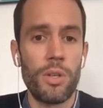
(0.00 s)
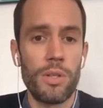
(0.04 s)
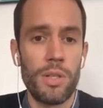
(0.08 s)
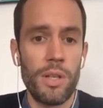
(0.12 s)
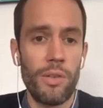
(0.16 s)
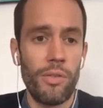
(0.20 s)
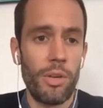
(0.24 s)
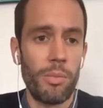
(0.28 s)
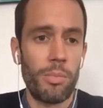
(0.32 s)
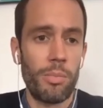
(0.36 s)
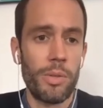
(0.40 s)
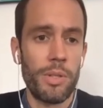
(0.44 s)

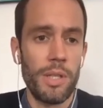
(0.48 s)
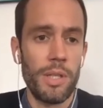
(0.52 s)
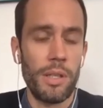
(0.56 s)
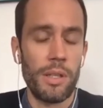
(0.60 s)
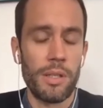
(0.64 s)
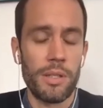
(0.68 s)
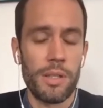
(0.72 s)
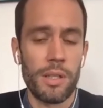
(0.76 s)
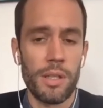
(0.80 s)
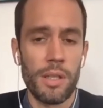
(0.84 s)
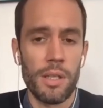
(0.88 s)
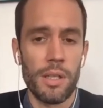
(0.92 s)
70%
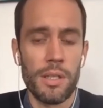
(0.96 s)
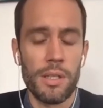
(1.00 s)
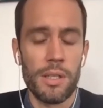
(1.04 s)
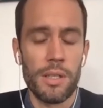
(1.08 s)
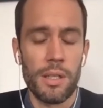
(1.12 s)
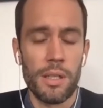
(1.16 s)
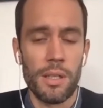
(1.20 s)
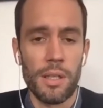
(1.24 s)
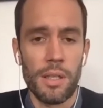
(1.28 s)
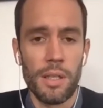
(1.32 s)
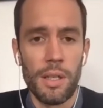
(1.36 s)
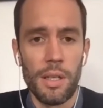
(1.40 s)
is
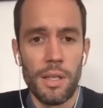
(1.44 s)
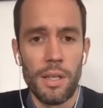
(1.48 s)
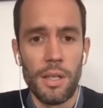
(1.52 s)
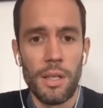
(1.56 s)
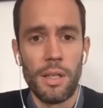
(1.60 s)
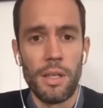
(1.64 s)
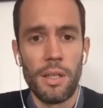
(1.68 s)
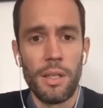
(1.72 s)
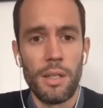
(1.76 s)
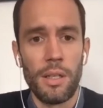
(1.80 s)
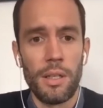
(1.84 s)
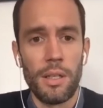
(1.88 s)

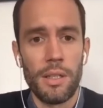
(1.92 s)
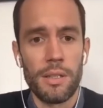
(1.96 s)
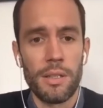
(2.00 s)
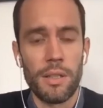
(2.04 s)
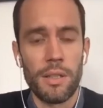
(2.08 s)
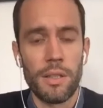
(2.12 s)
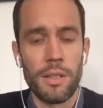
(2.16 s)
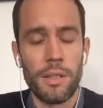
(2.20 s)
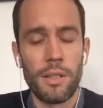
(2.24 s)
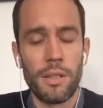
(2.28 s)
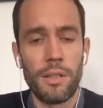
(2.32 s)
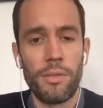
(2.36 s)

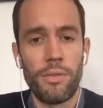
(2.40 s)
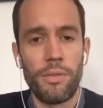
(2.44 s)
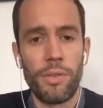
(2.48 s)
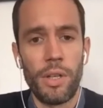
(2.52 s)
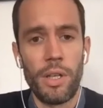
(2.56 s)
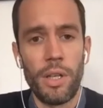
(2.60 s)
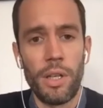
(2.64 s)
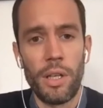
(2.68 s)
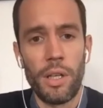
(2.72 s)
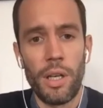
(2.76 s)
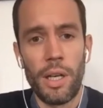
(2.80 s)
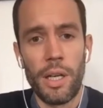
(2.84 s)
a
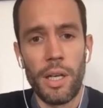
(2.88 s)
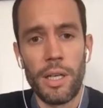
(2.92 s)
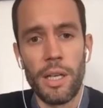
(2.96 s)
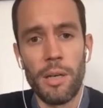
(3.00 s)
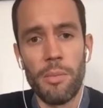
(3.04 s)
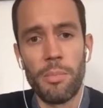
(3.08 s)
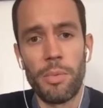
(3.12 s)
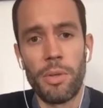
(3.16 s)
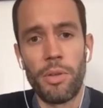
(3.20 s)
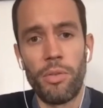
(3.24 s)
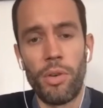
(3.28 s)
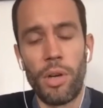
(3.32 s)
very high
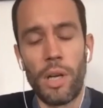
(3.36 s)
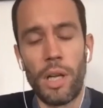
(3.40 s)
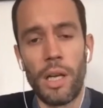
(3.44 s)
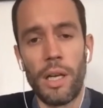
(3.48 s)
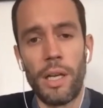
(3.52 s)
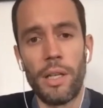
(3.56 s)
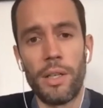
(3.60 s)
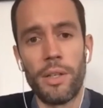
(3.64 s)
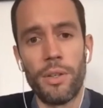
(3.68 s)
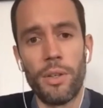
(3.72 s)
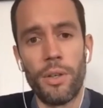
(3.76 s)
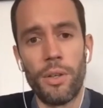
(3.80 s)
number,
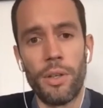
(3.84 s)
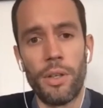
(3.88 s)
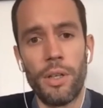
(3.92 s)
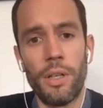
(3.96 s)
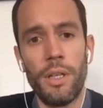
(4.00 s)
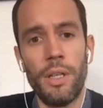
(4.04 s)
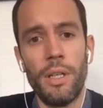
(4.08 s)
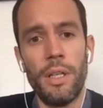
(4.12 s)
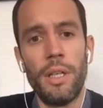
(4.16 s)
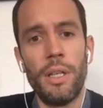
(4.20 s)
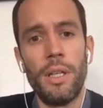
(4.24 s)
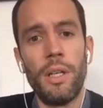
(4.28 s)
reliant
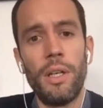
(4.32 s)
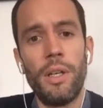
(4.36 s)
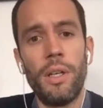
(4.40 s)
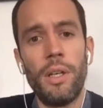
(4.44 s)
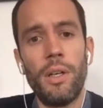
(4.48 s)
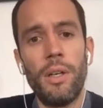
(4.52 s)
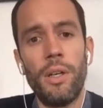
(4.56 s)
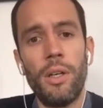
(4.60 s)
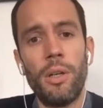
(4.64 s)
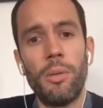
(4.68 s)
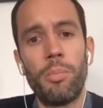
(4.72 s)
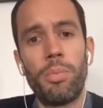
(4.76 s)

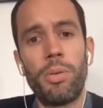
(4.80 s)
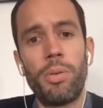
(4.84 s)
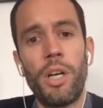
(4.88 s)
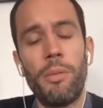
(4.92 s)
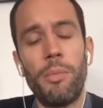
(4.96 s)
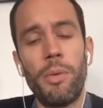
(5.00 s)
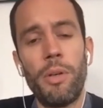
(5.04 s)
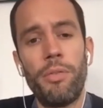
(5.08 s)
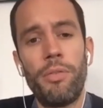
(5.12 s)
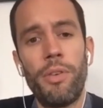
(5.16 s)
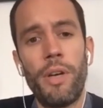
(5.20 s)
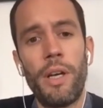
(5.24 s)
on
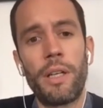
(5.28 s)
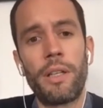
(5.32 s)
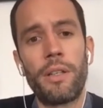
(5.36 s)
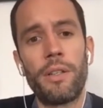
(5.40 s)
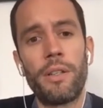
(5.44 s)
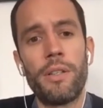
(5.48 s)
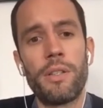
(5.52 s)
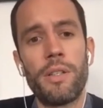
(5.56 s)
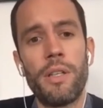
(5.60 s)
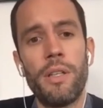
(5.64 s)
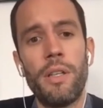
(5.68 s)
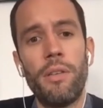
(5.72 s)
primary
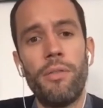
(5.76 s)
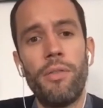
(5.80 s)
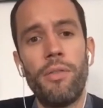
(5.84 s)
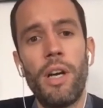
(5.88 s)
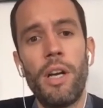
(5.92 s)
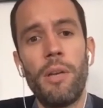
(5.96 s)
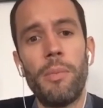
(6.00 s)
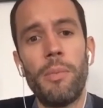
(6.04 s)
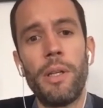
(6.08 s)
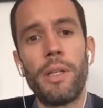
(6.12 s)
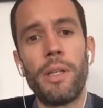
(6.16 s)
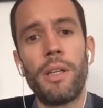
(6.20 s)
factors in the
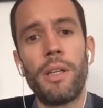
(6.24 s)
environment.